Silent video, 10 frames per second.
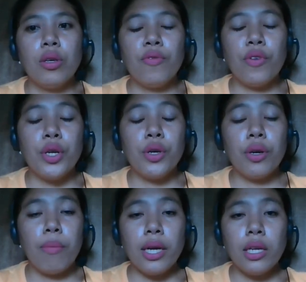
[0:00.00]
for your
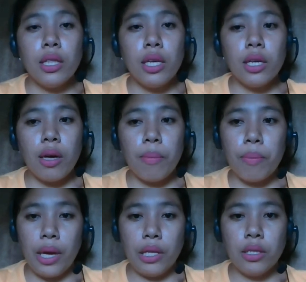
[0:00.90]
marketing
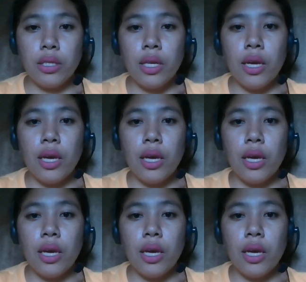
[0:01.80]
campaigns,